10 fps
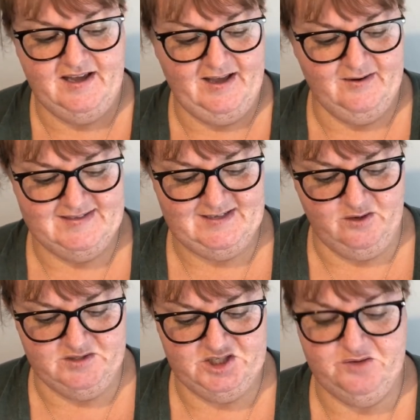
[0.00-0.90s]
and I said, oh,
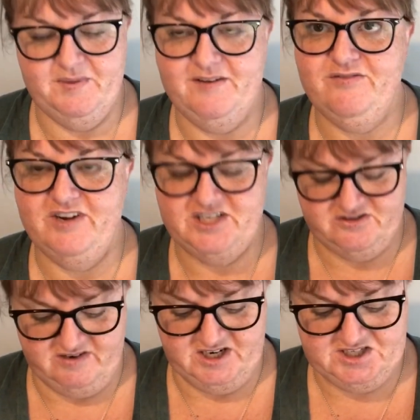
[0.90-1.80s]
did you mean Frederick?